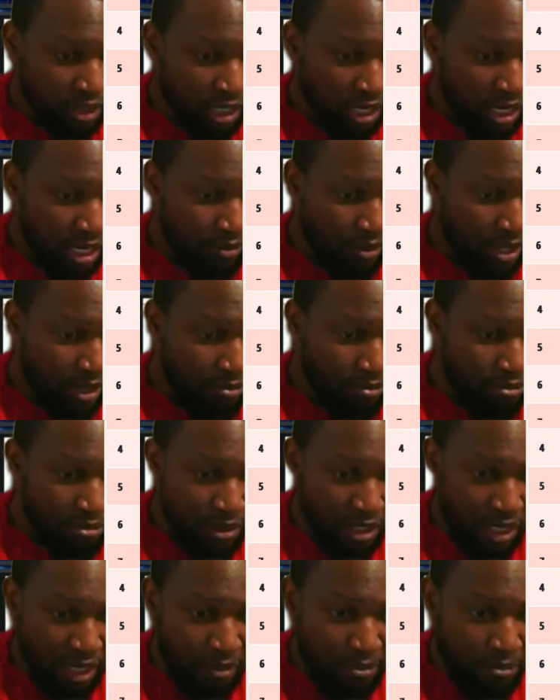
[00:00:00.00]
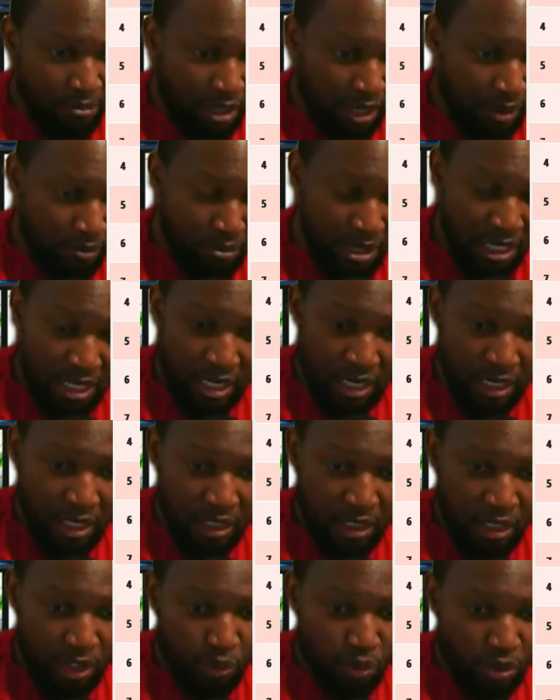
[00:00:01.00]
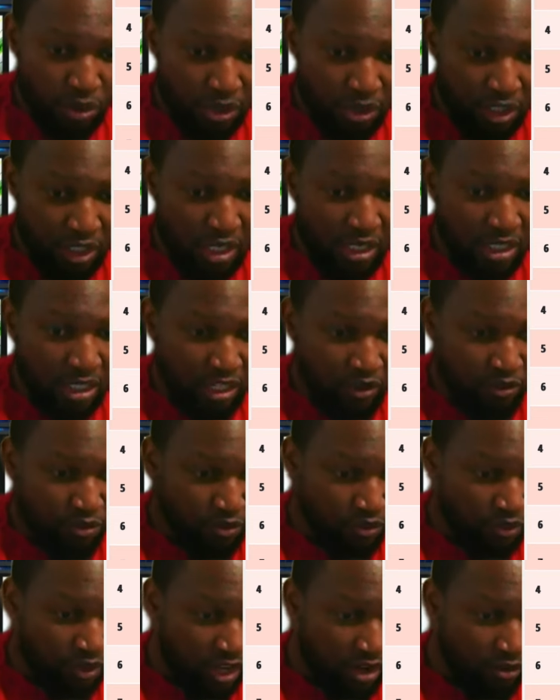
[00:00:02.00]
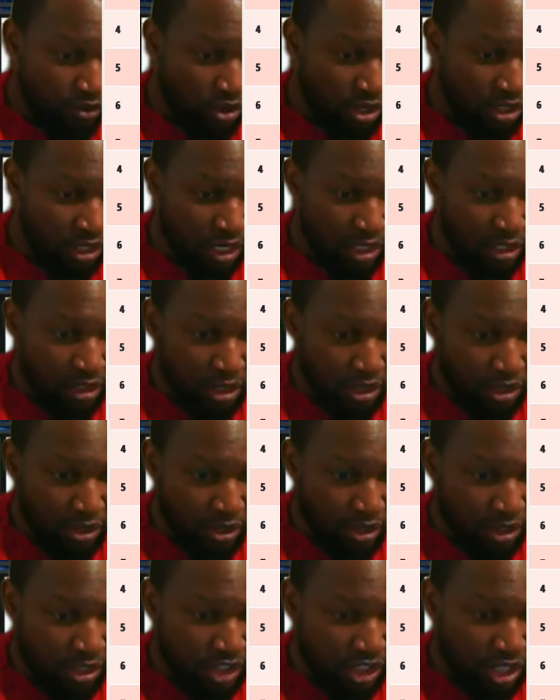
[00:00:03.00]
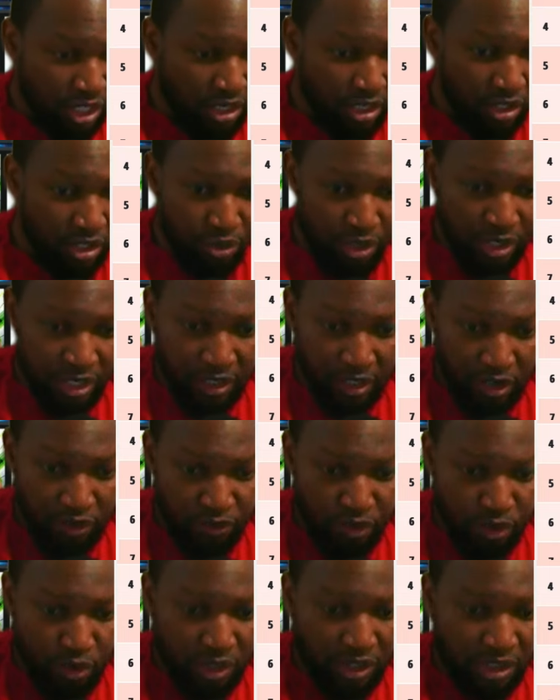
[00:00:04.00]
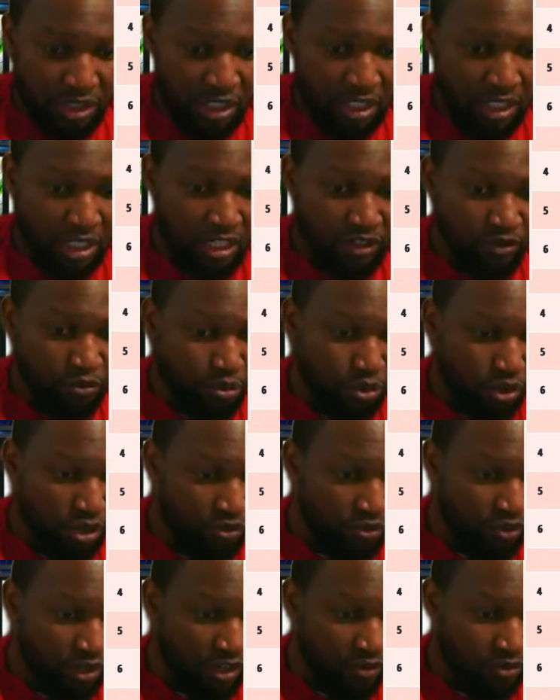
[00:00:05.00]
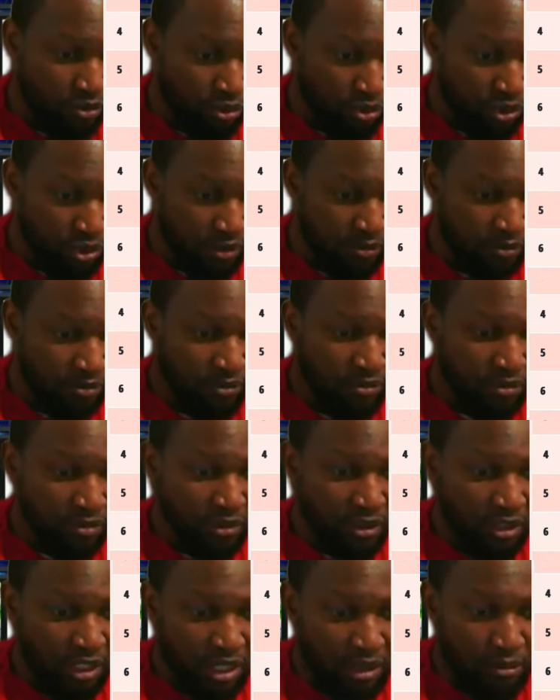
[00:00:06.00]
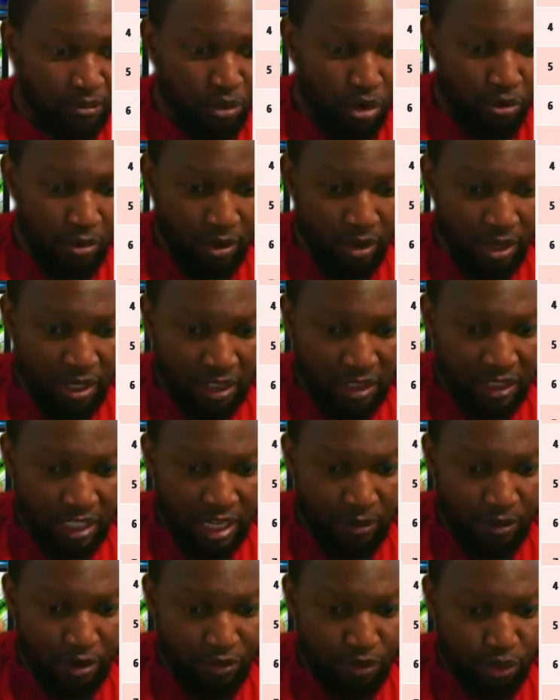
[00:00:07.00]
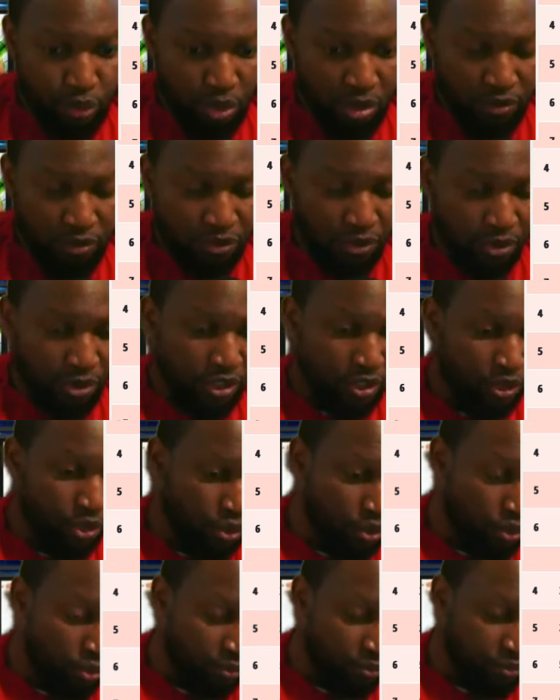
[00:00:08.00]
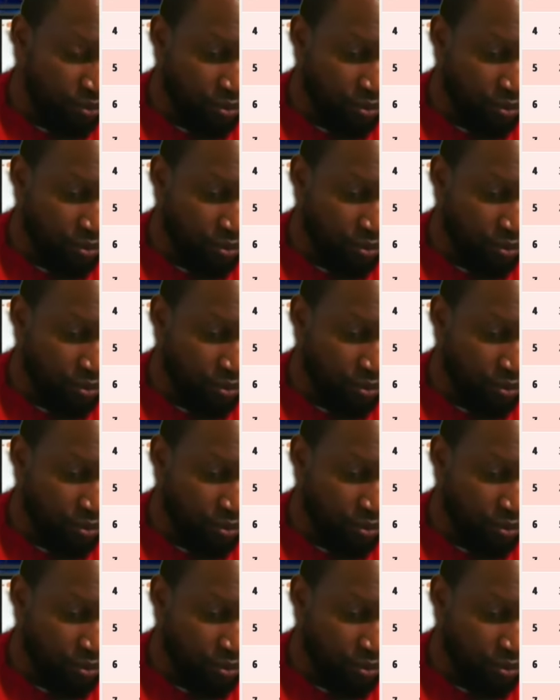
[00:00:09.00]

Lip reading: Emida was second, 11.51, and third Shannon Ray of USA, 11.53. Mboma ran a time of 12.32.